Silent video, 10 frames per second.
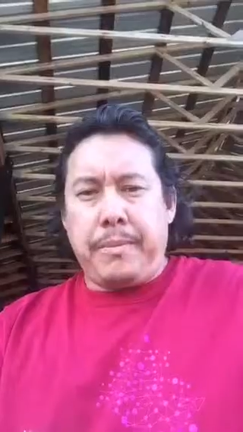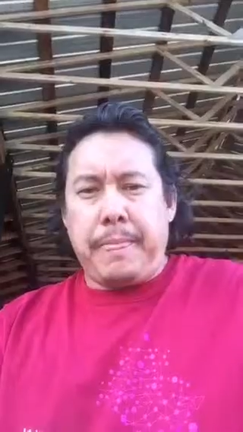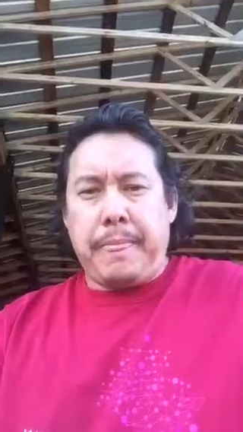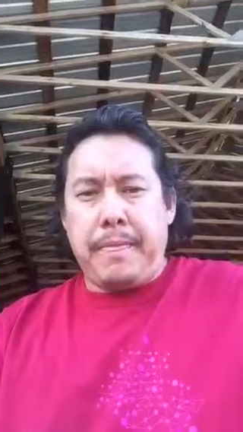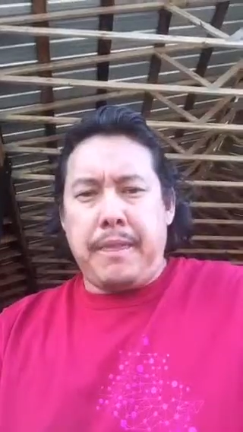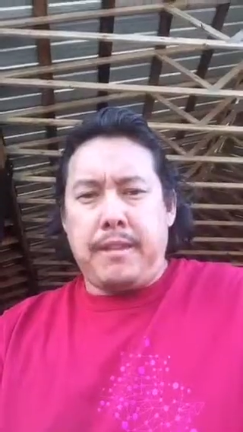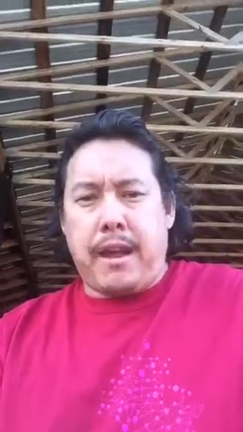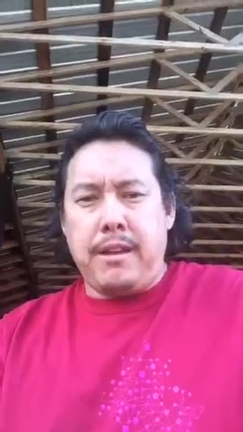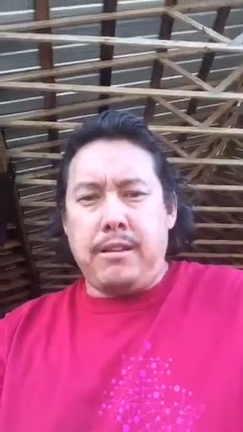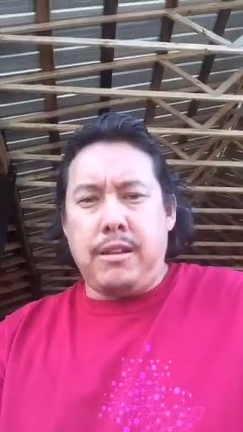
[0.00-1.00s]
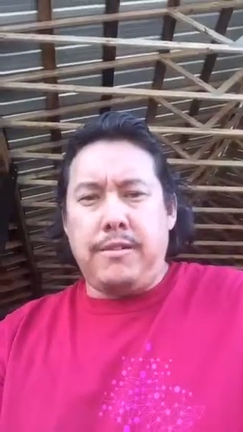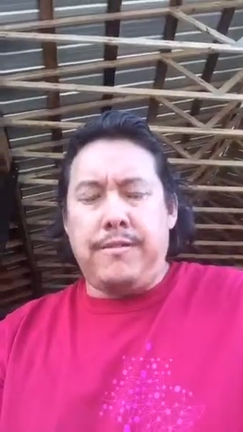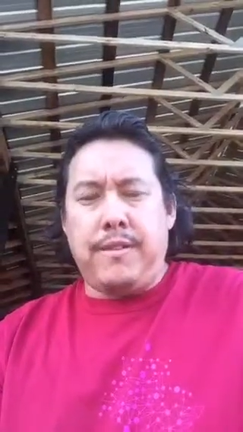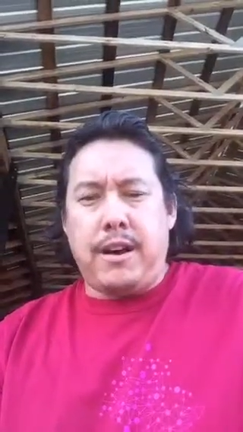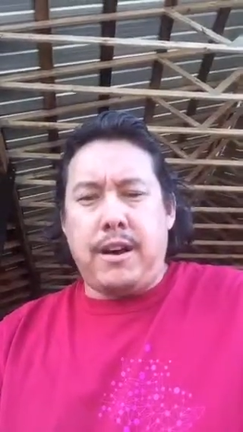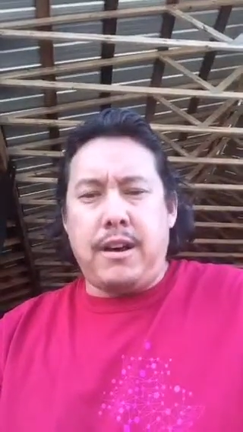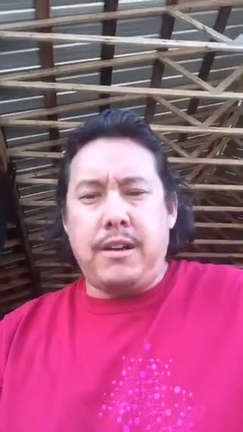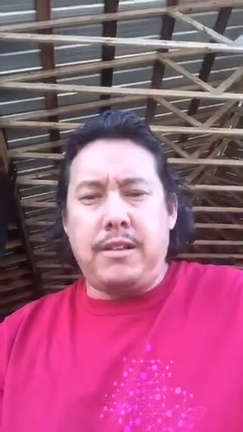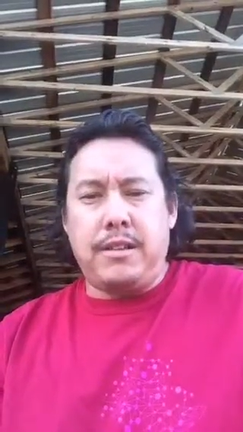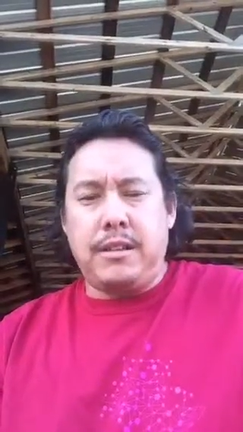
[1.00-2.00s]
the title of
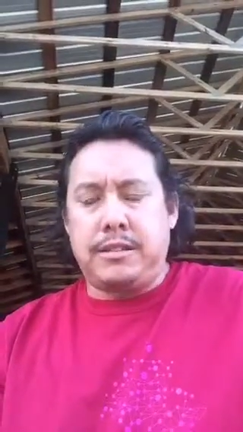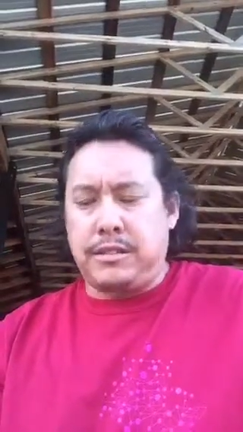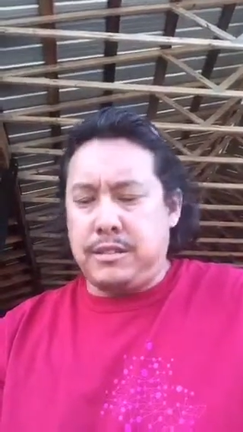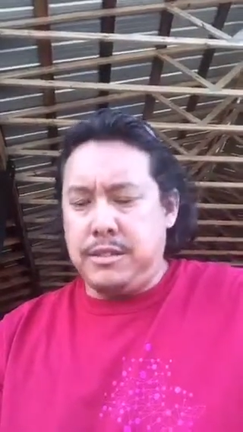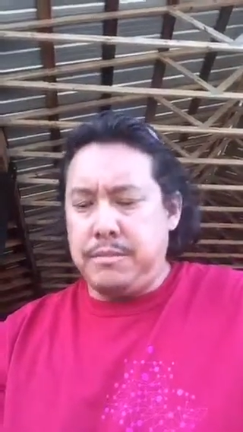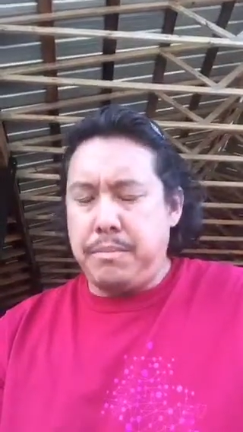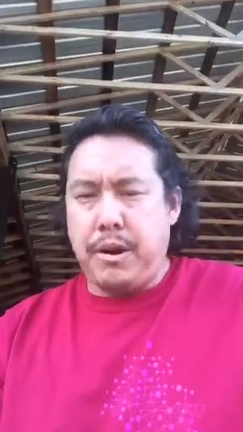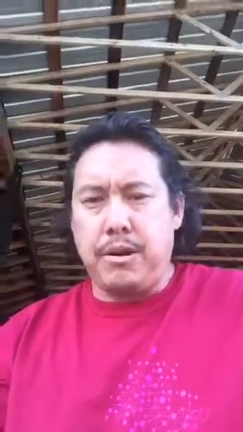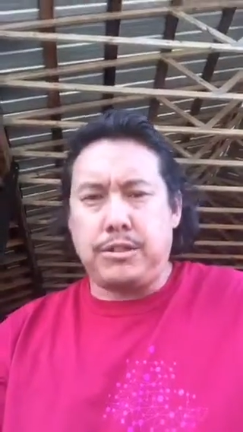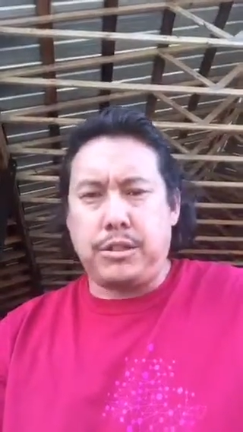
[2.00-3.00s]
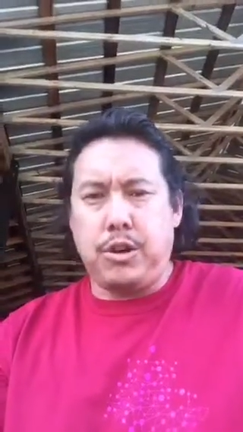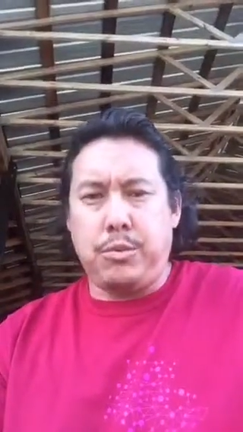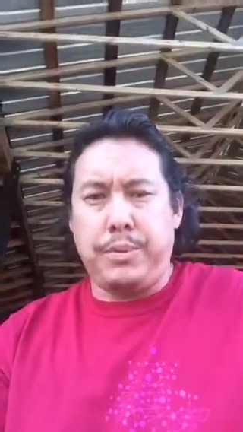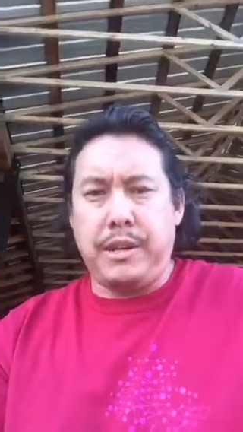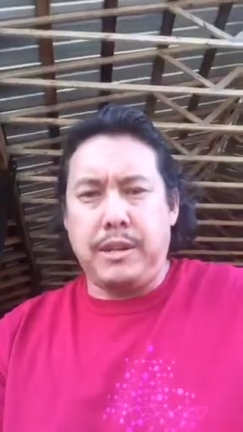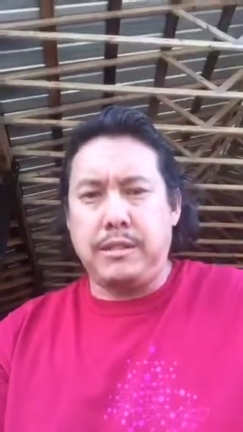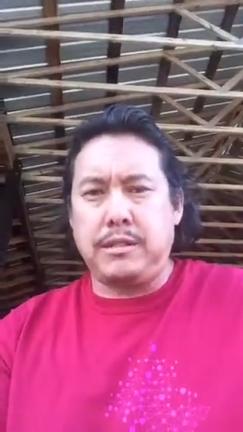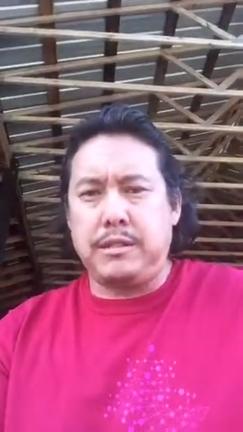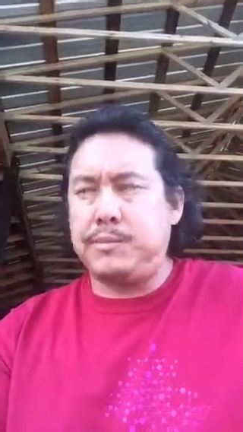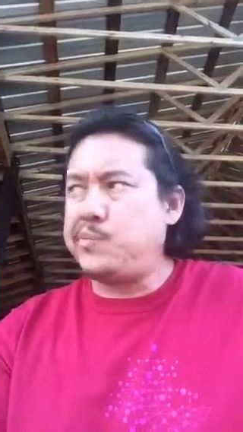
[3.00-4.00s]
uh, this Periscope
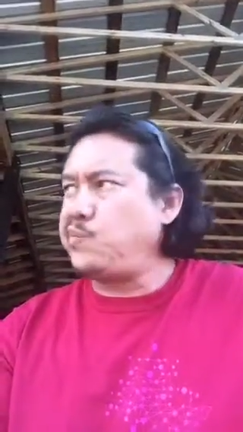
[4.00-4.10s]
is